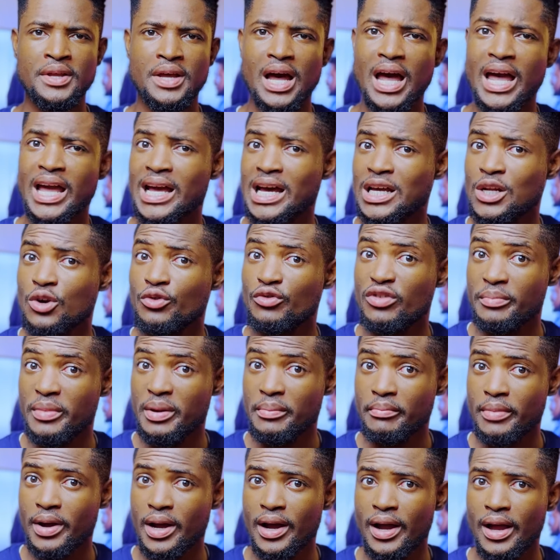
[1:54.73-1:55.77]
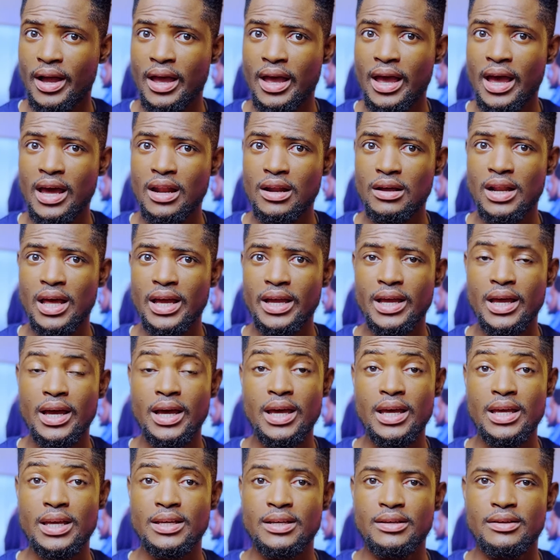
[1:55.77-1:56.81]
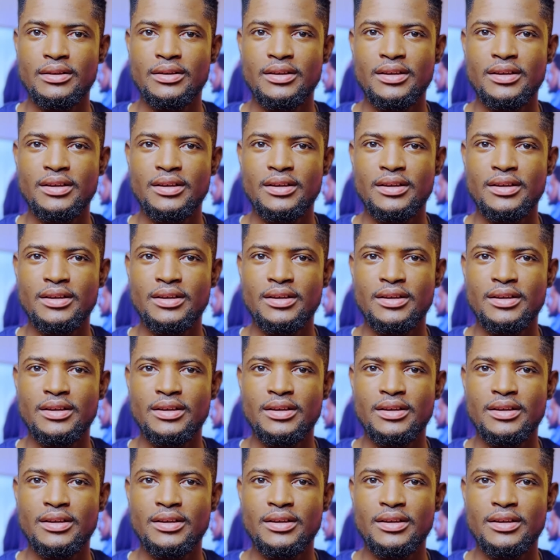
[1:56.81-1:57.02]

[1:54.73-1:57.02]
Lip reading: I cannot remember. And I'm like, hey,